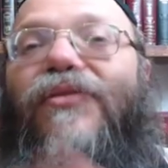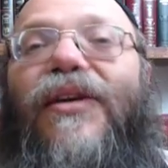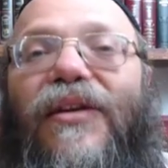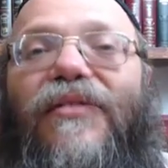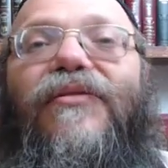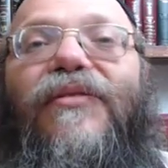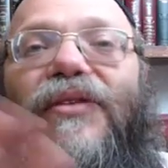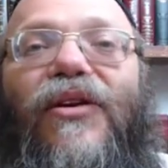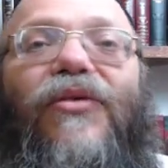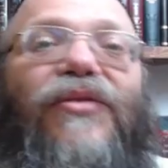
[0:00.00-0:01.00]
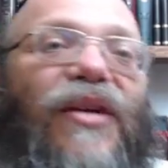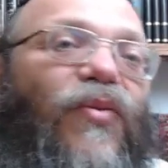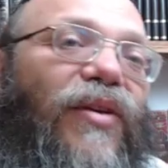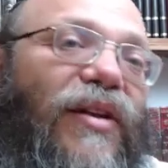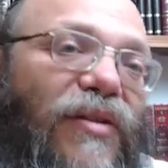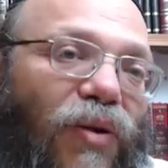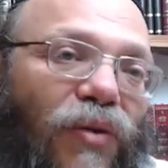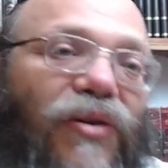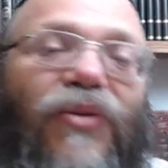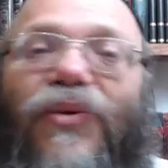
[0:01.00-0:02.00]
and someone that is
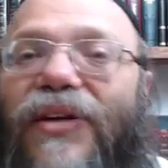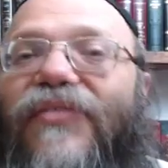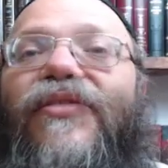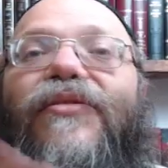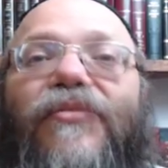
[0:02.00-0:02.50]
older or whatever.